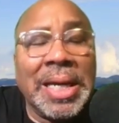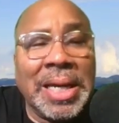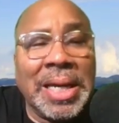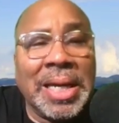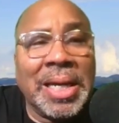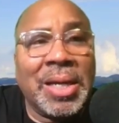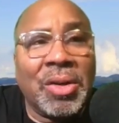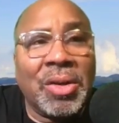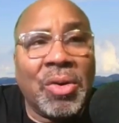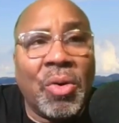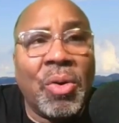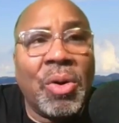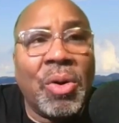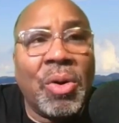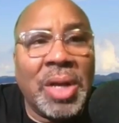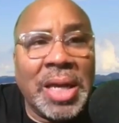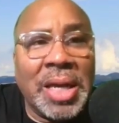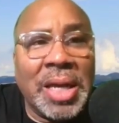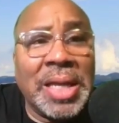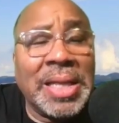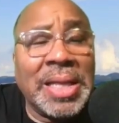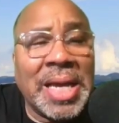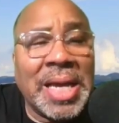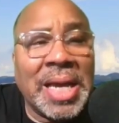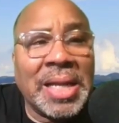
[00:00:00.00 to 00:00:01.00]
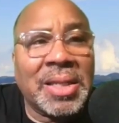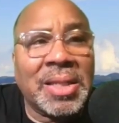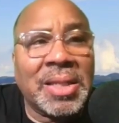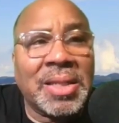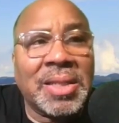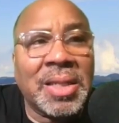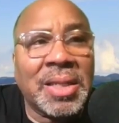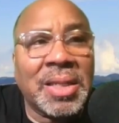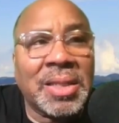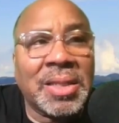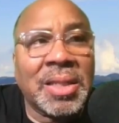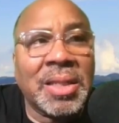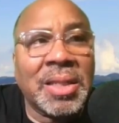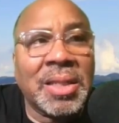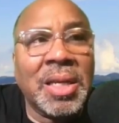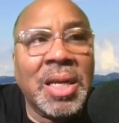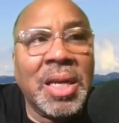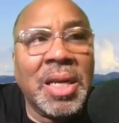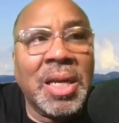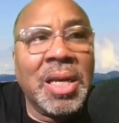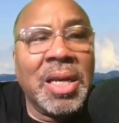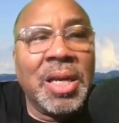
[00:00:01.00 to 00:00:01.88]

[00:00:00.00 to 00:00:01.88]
in all in that decision,